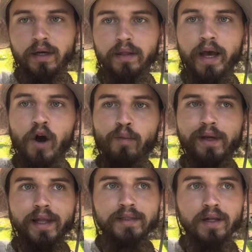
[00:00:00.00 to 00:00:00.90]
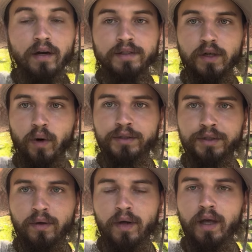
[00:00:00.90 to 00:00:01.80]
That will be less
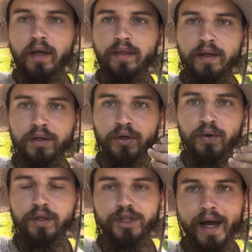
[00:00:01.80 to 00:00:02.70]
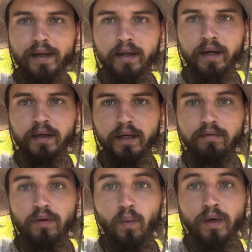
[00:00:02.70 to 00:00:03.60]
consequential than you ejaculating
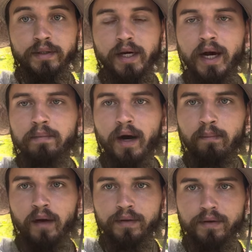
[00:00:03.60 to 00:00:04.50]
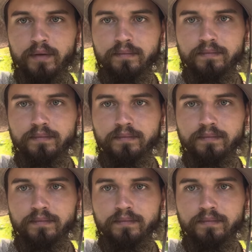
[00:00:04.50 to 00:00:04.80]
even one time a month.